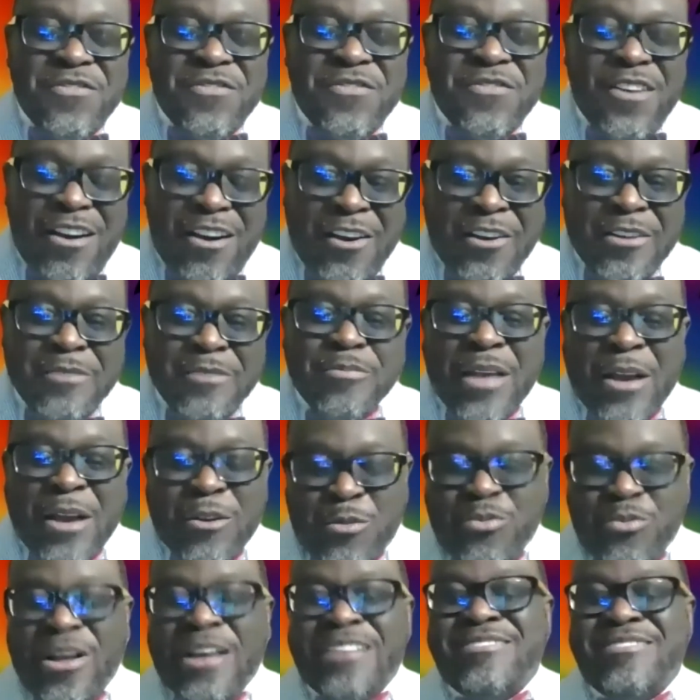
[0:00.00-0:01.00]
for her, I
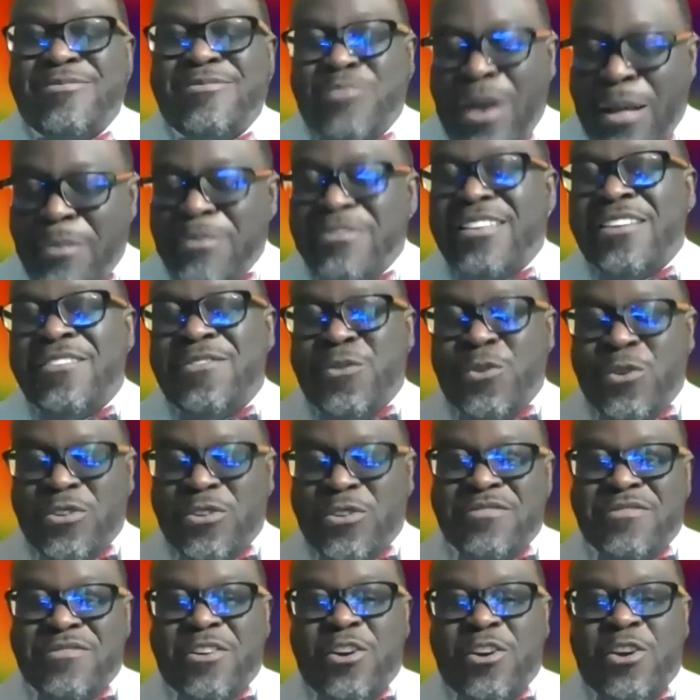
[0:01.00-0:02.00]
would probably say
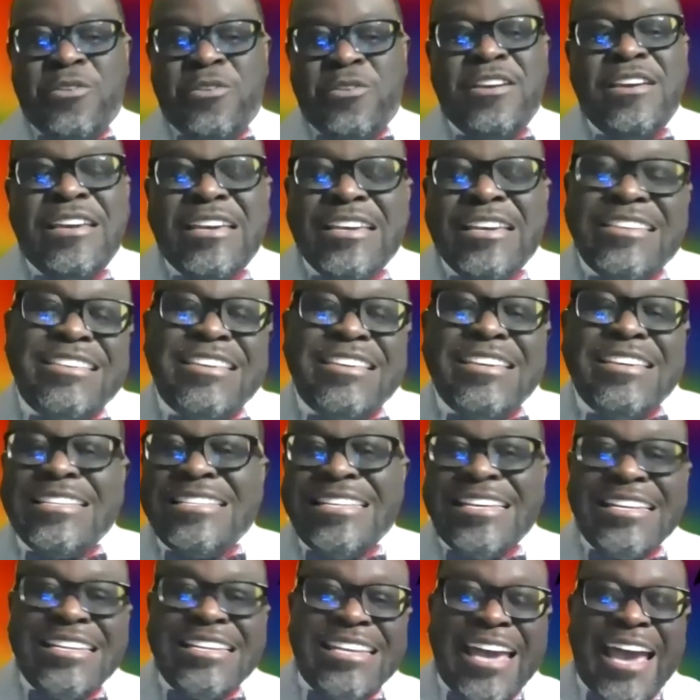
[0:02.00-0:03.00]
fortunate for her, she
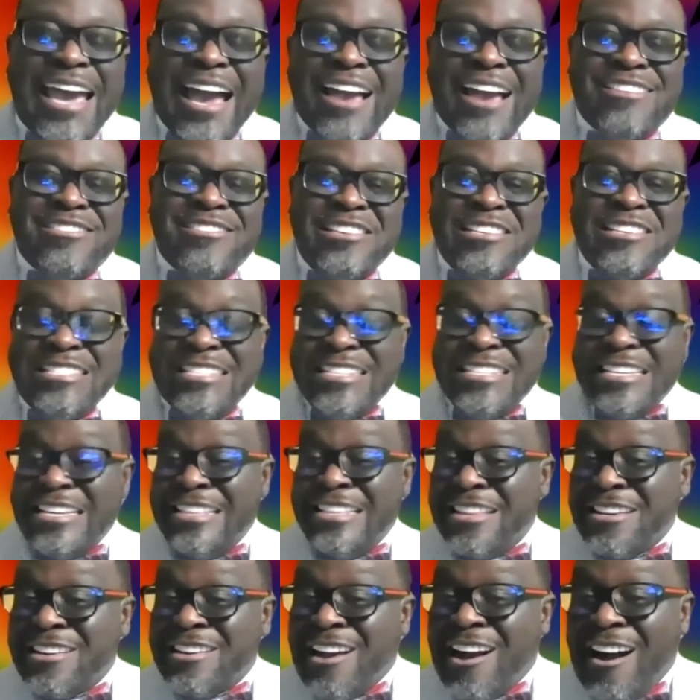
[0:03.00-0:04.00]
didn't actually
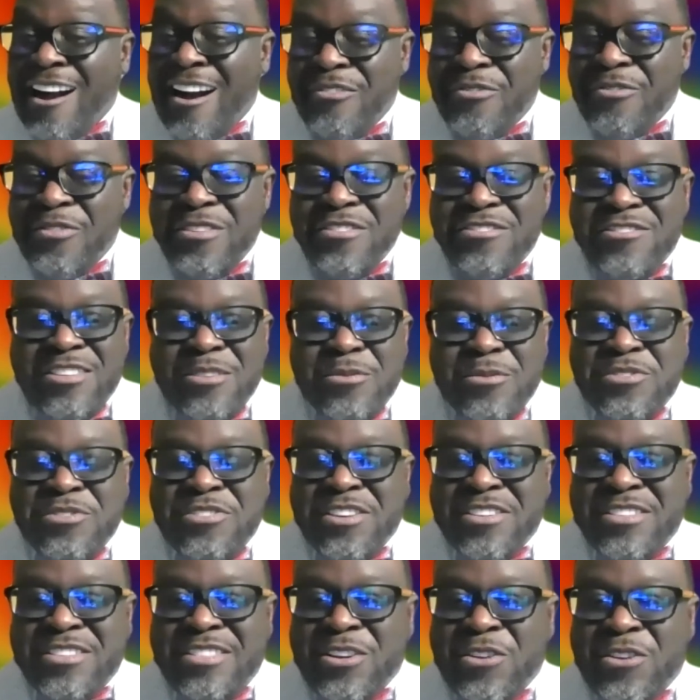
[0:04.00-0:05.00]
attend the conference. She was
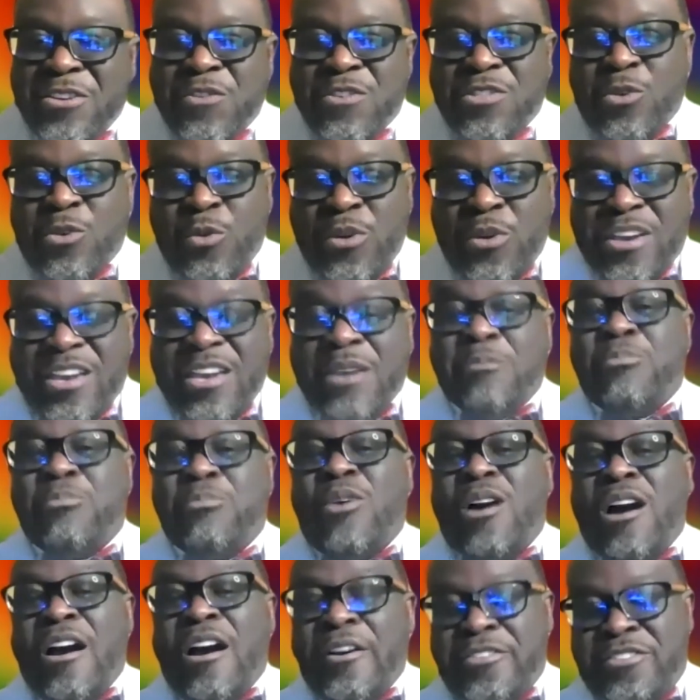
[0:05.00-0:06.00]
just there for the weekend
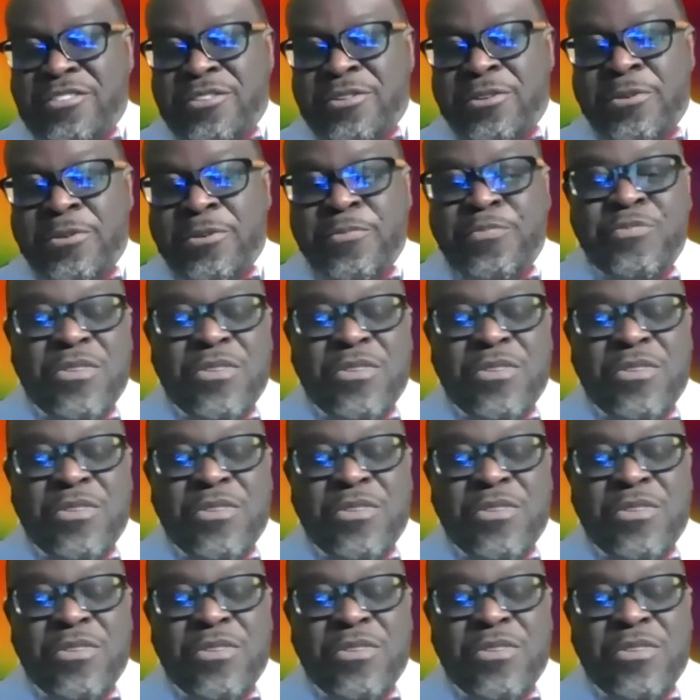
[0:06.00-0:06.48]
prior to. And